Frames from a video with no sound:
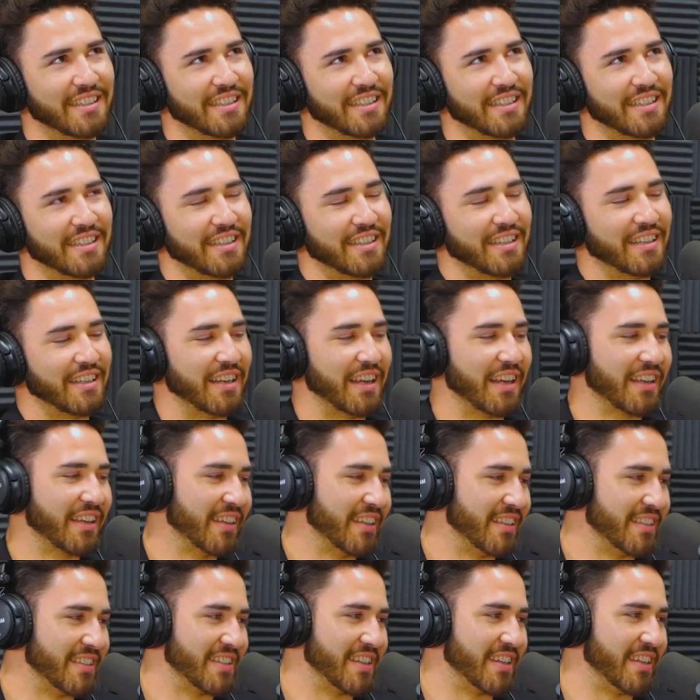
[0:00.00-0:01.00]
Uh, I
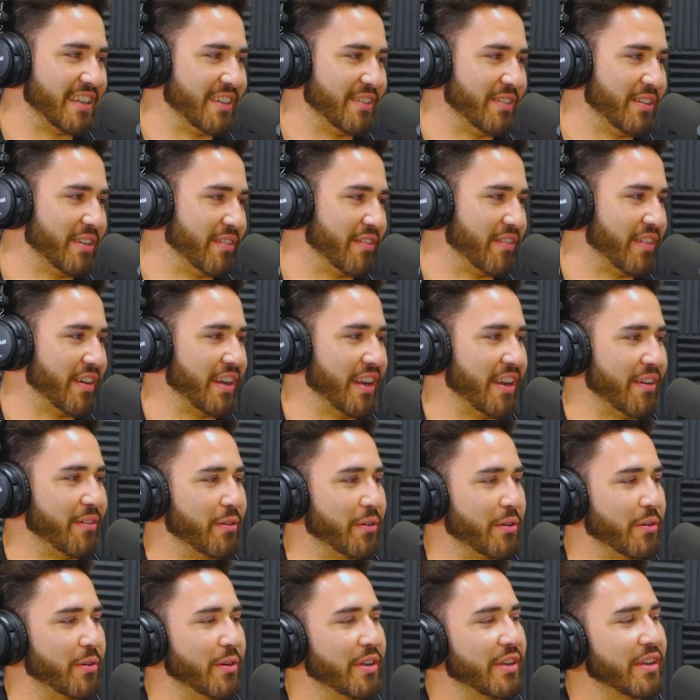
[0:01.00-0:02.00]
can tell you. We can find out
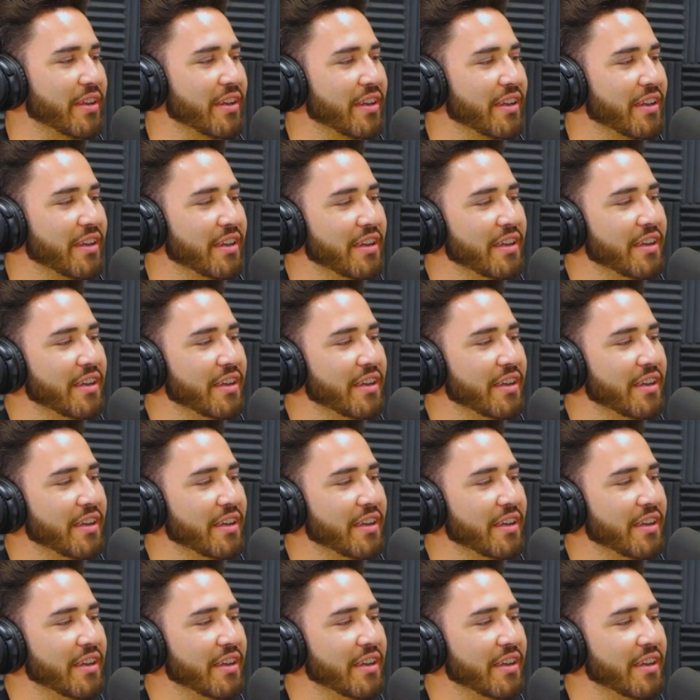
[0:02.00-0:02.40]
real quick.